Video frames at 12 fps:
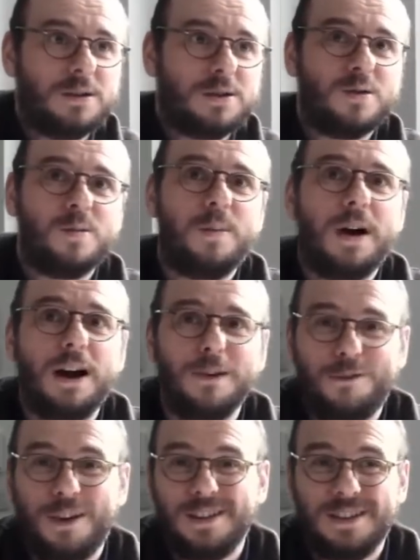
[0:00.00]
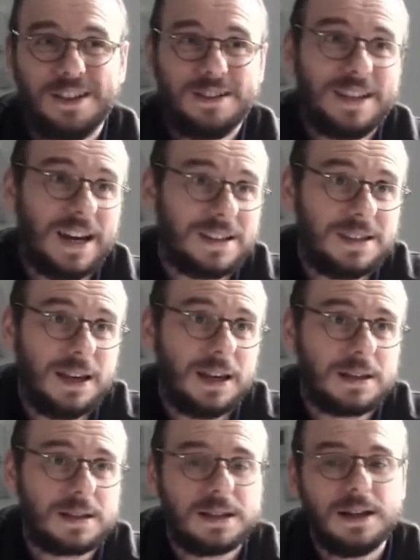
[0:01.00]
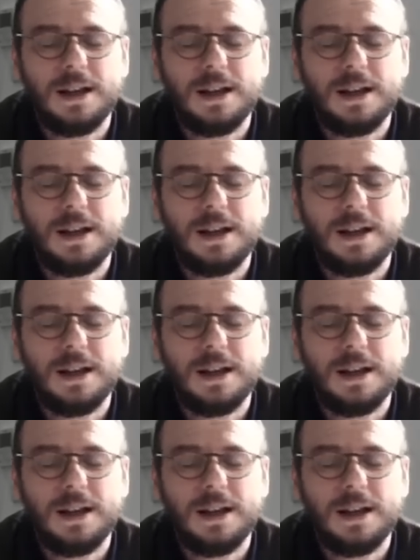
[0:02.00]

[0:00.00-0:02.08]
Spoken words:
So by finding tactics,